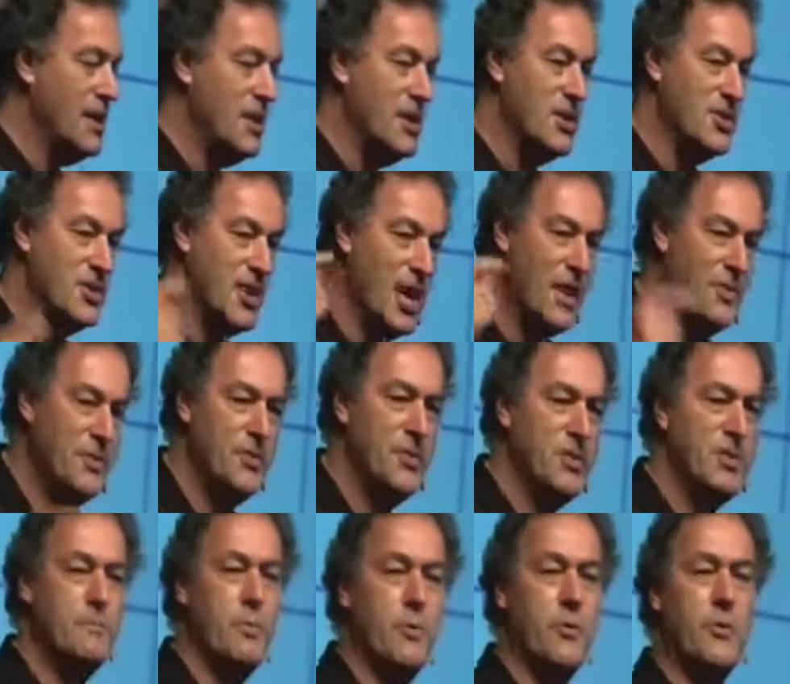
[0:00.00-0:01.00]
is at
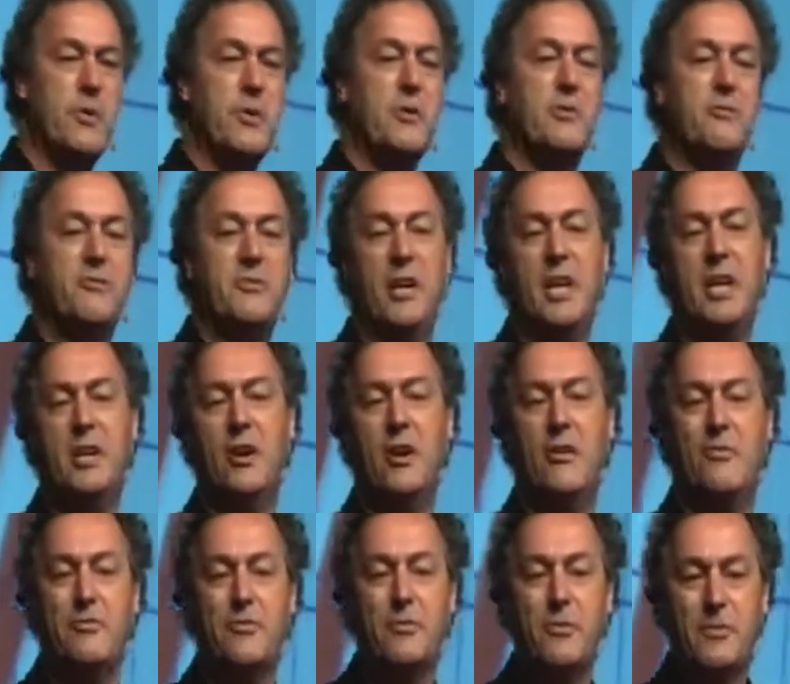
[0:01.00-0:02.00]
this point of
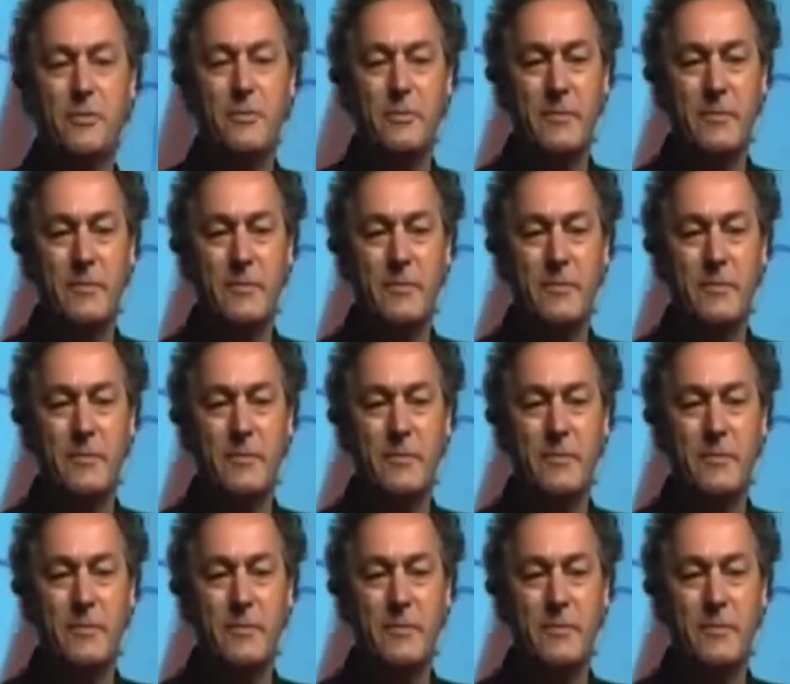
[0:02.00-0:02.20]
takeoff.